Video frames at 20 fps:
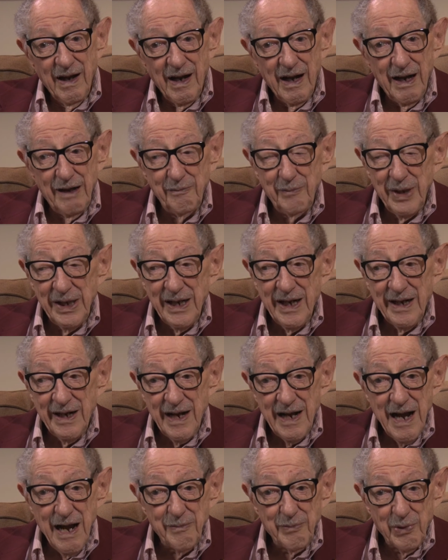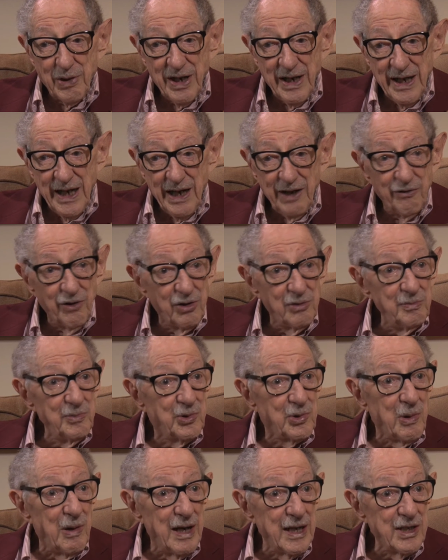I've been in an operating room
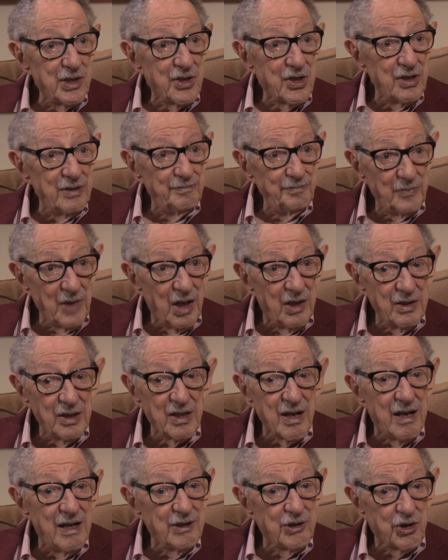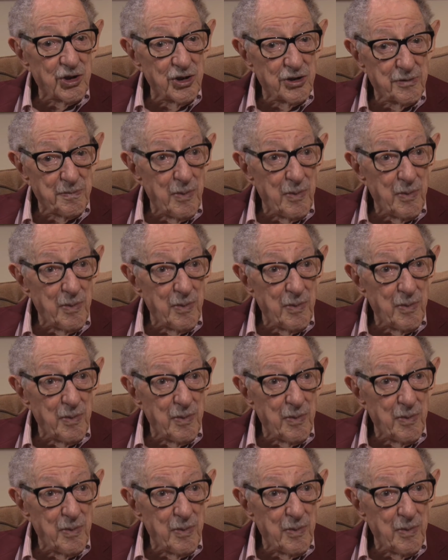twice, unconscious